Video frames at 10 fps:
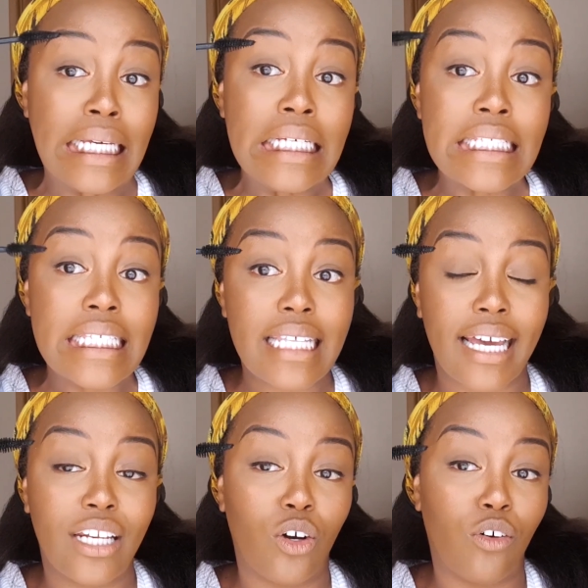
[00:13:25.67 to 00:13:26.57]

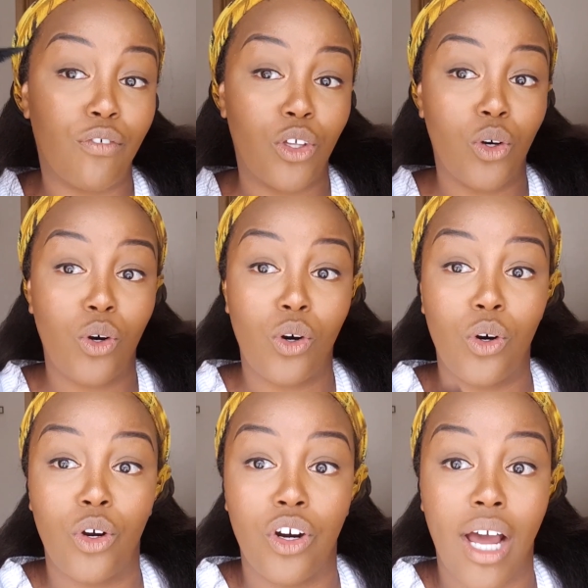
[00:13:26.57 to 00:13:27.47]
inside of
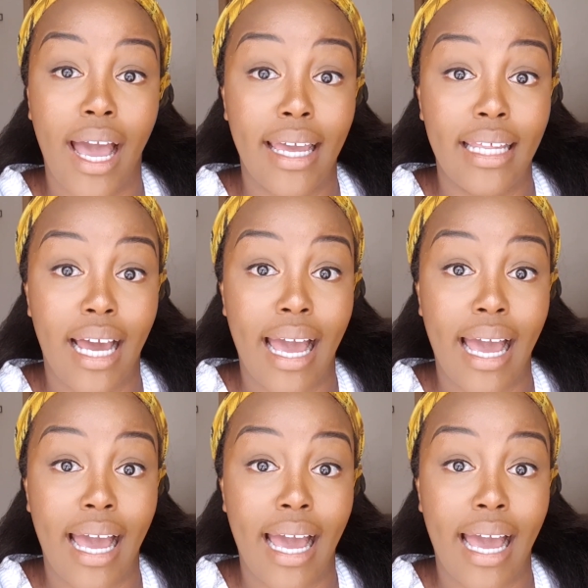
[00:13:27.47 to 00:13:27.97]
your eye,